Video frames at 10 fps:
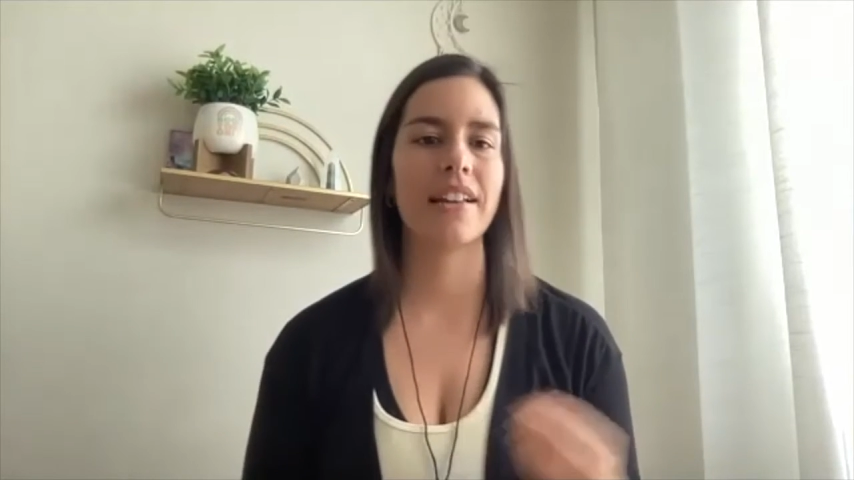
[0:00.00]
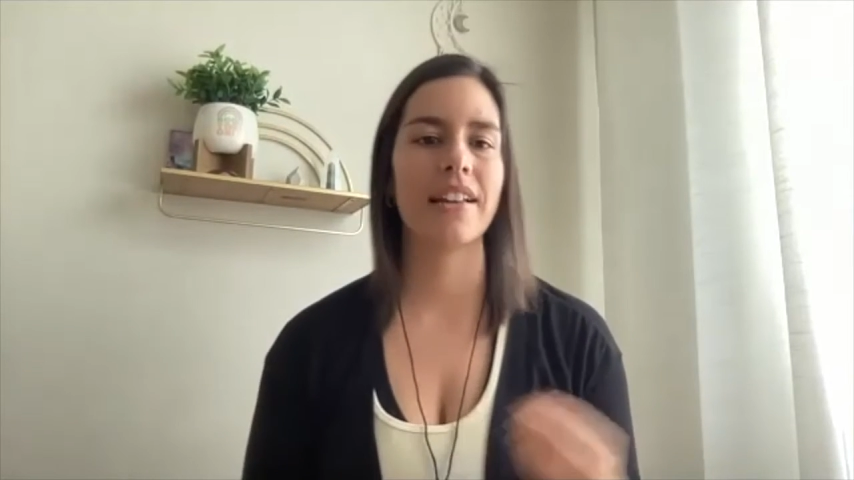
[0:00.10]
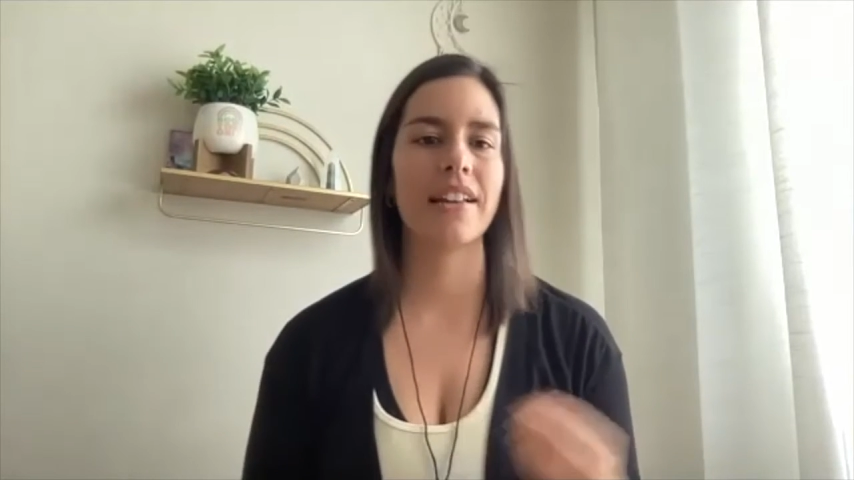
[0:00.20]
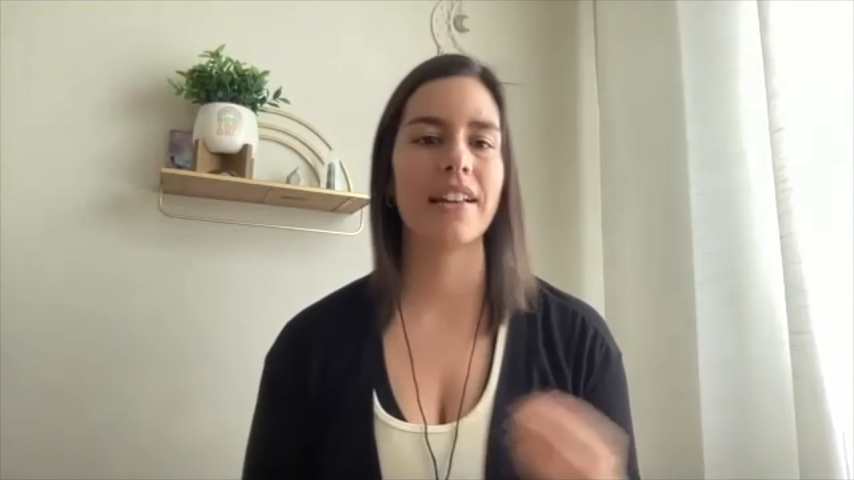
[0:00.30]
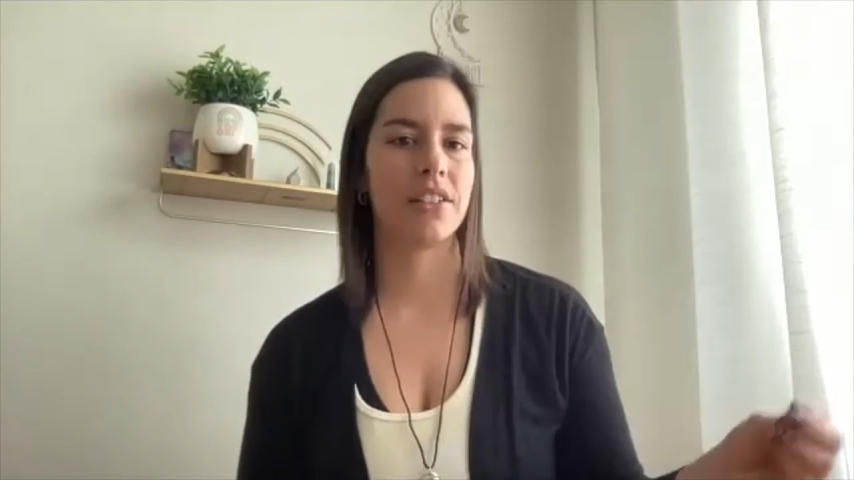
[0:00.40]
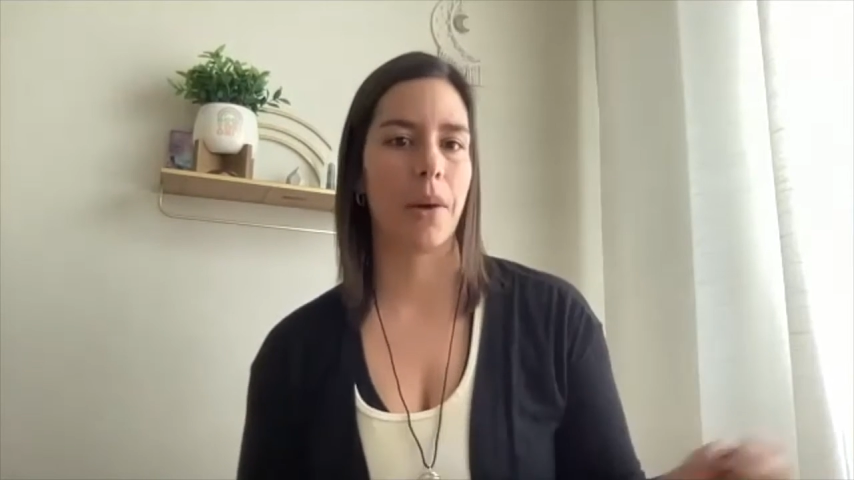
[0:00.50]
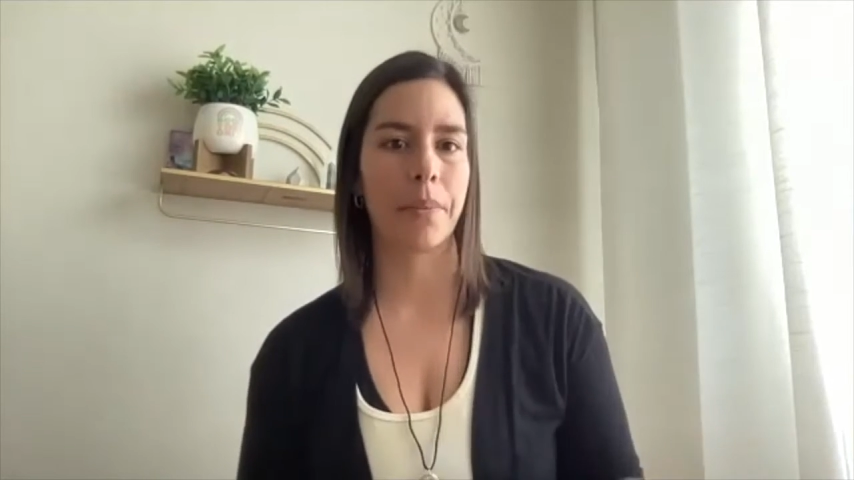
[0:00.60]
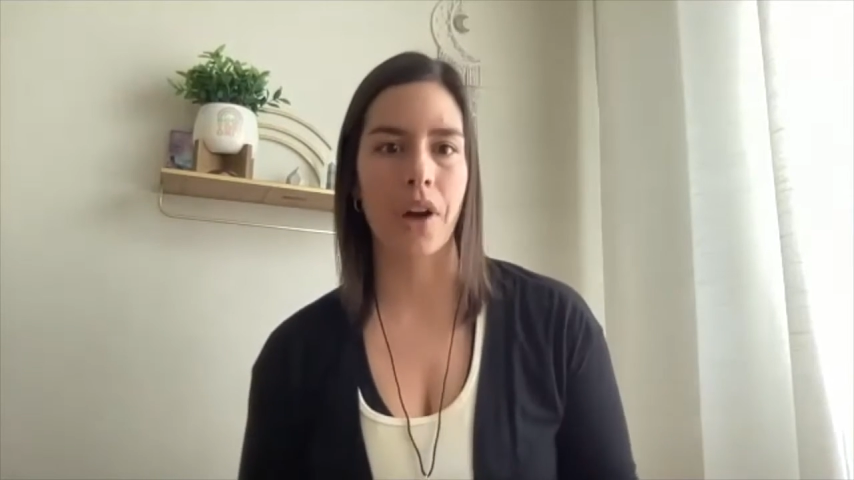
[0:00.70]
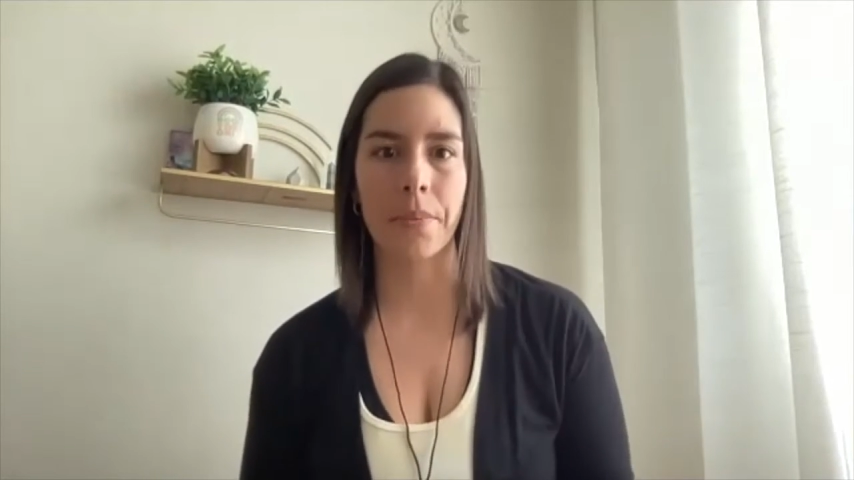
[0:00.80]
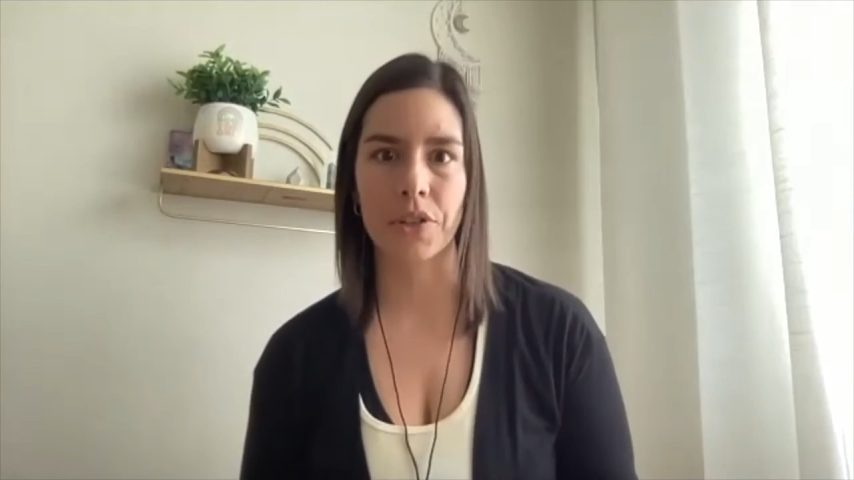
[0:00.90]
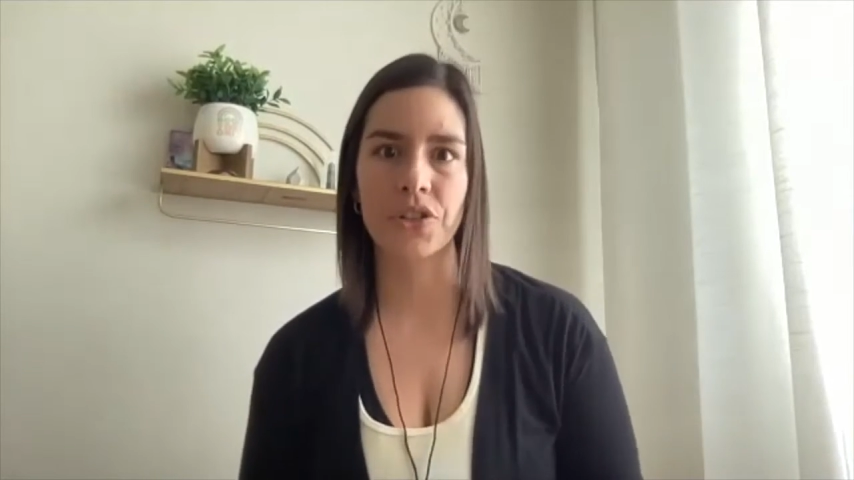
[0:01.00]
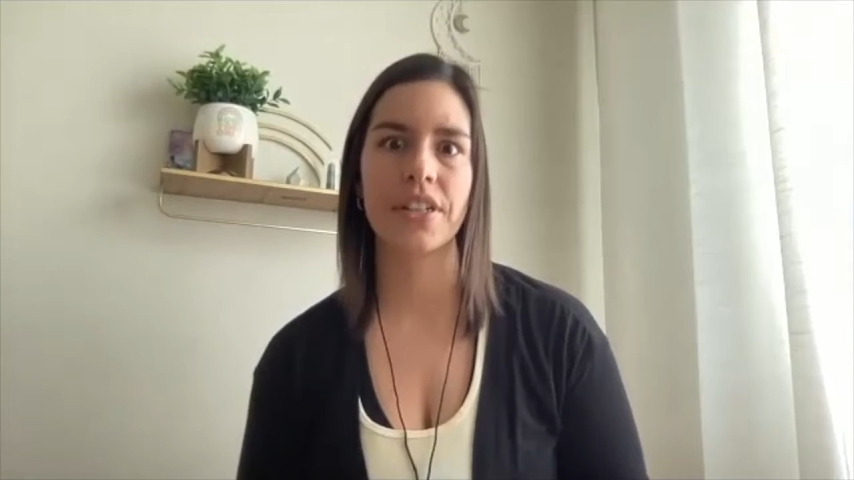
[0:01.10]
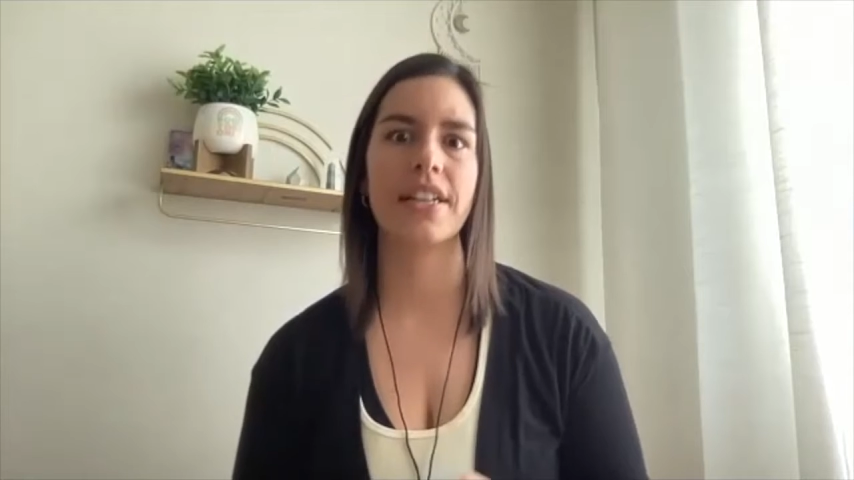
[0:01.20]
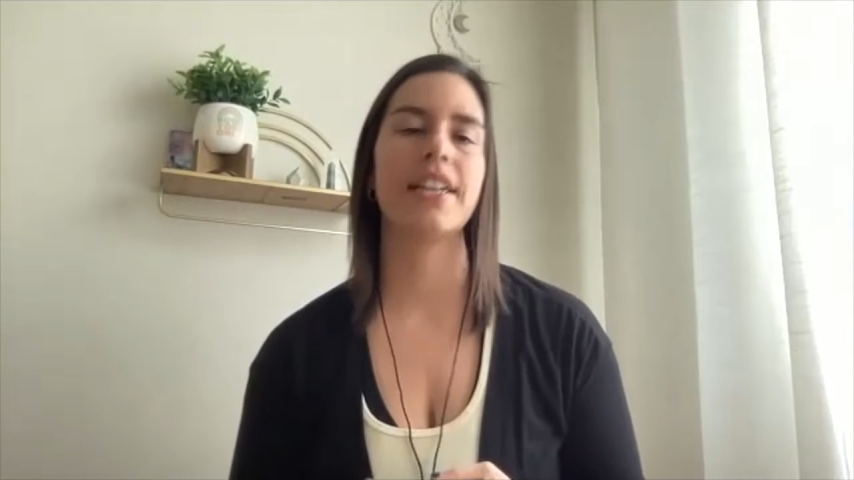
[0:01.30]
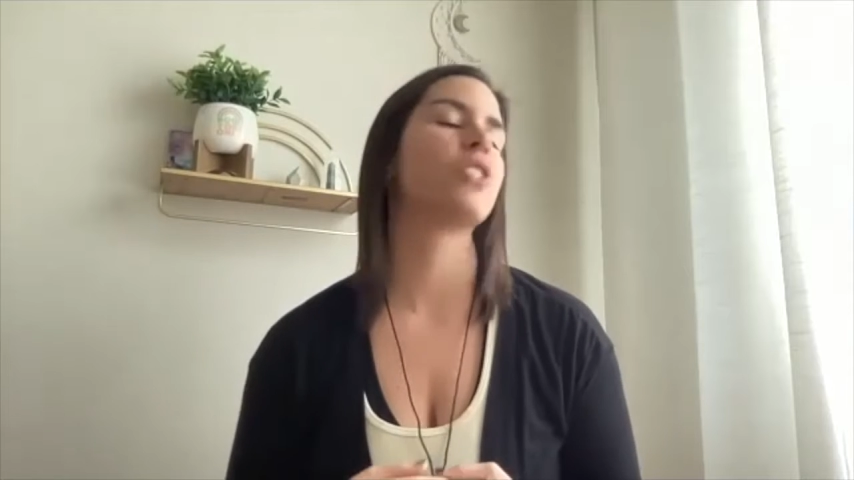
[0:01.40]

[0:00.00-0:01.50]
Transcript: Like, what's the opportunity?